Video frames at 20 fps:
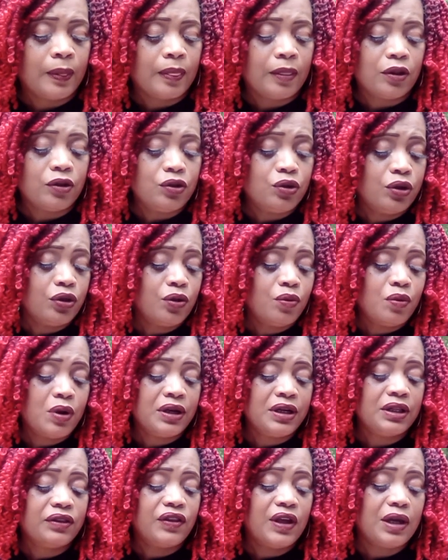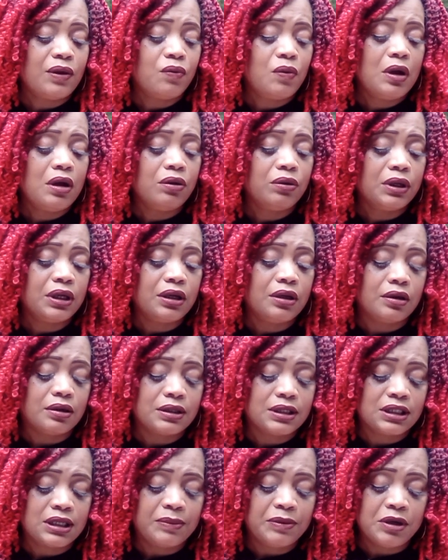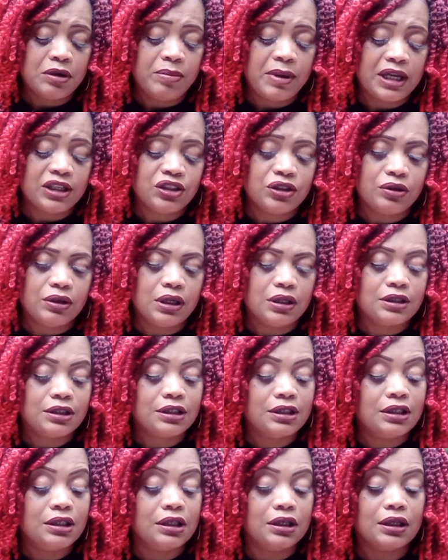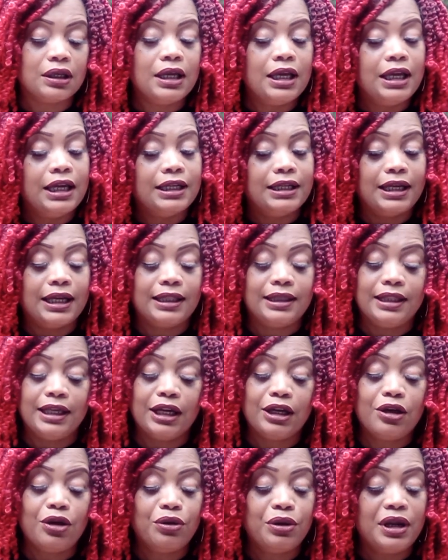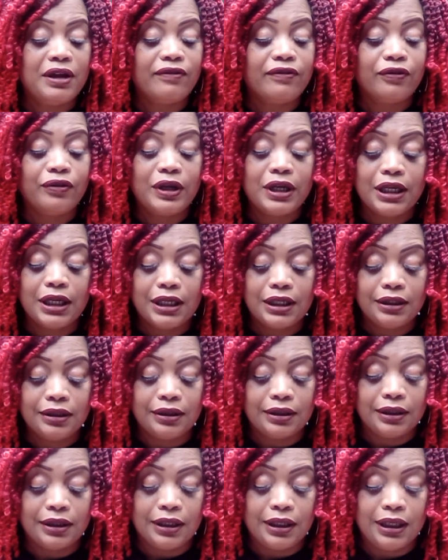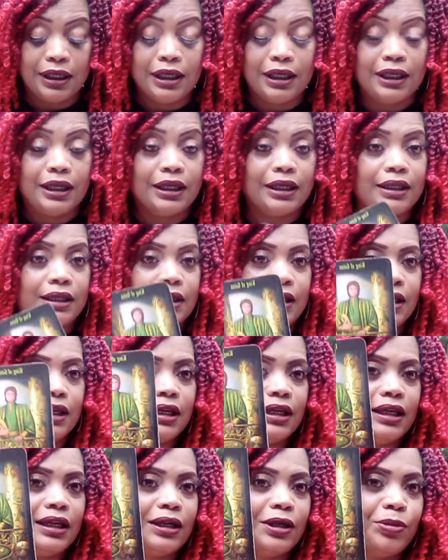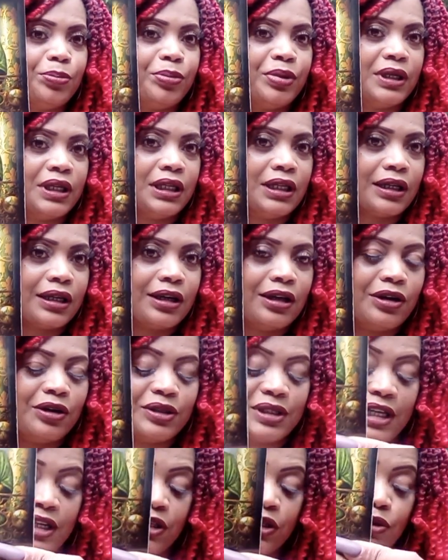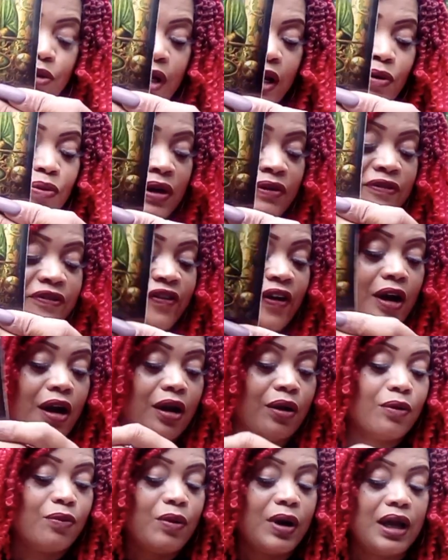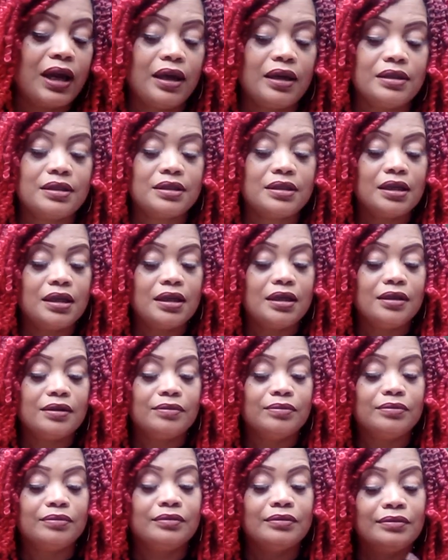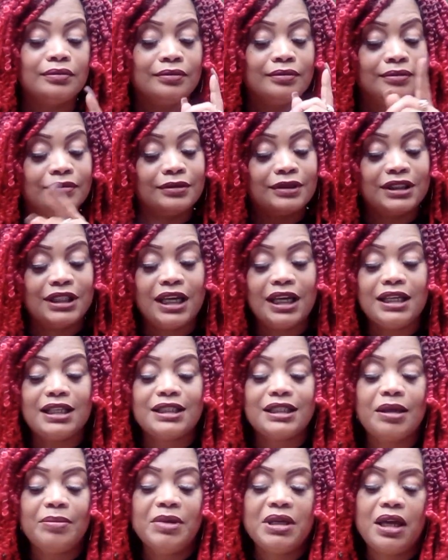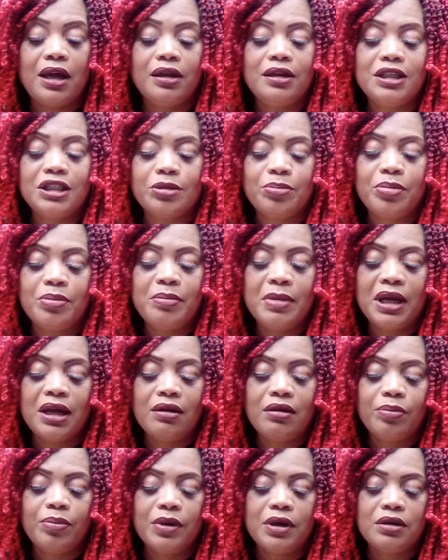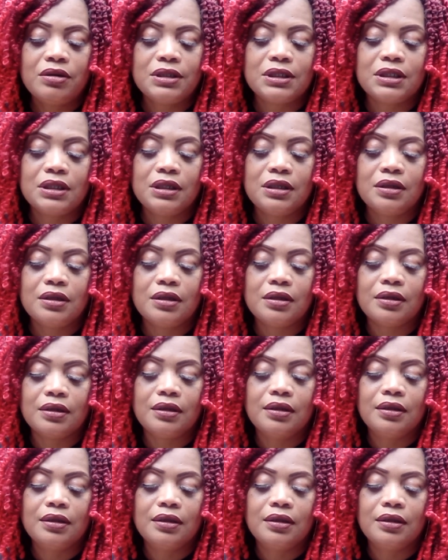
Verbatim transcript: You're the one that they want here. It's something about your interests. Look, now there go that freaking King of Pentacles. I knew they wasn't far away. See, tell you some of y'all, this a married person here